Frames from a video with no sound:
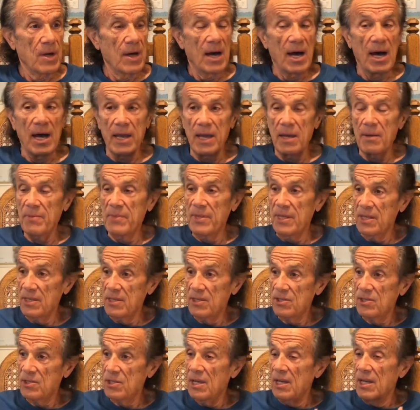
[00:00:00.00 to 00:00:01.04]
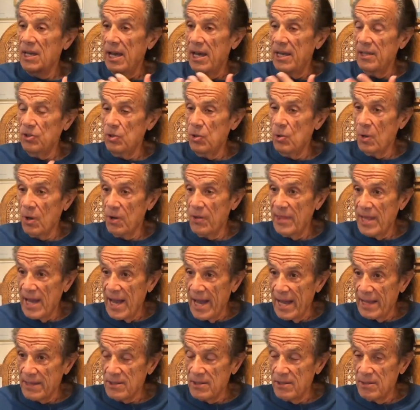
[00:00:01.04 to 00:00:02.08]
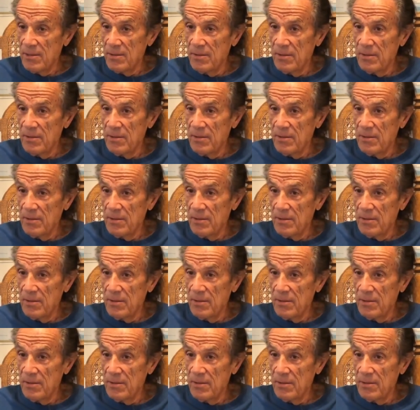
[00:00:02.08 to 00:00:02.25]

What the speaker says: I am this, and you are that.